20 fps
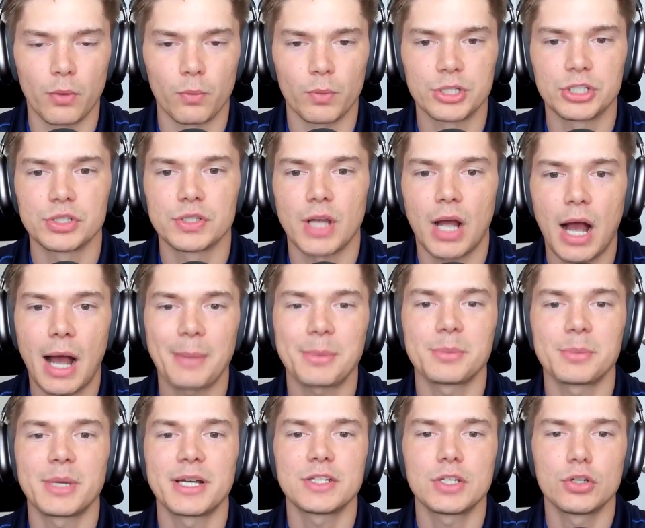which is
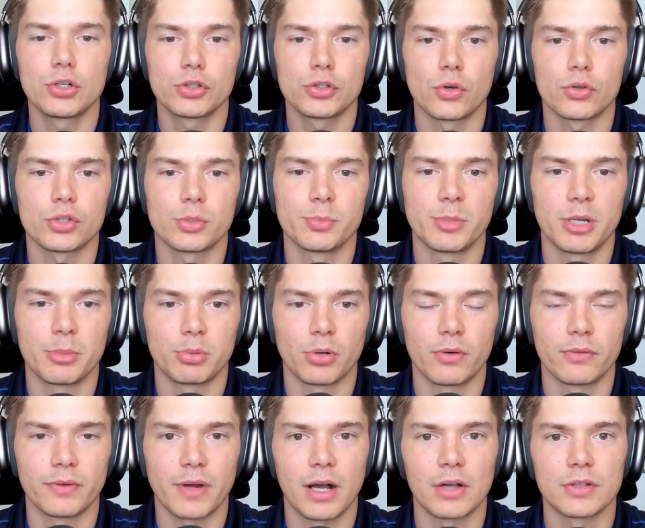optimizing your social media
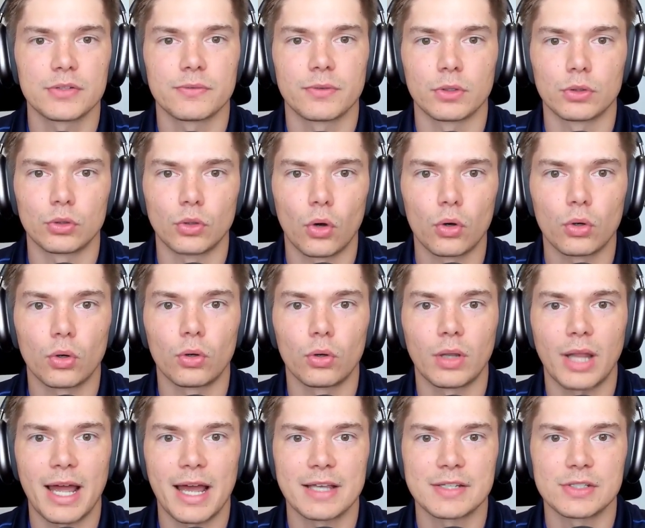profiles for
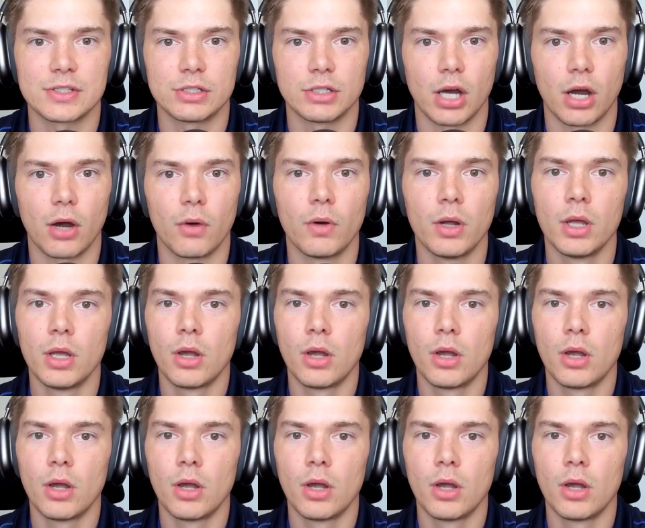local SEO